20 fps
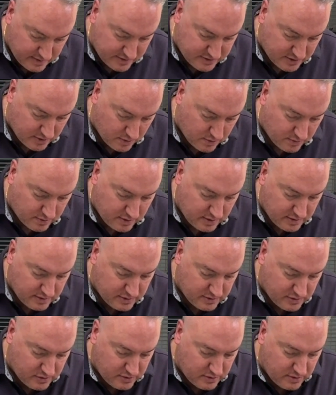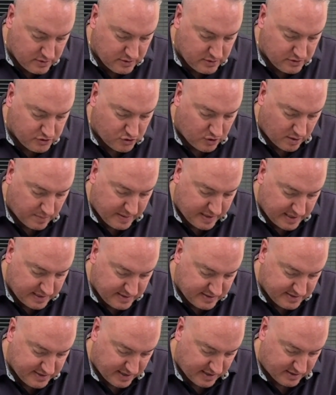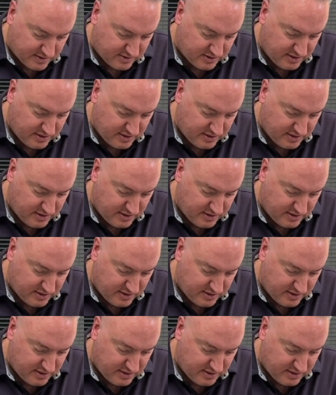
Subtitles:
so Charmaine says,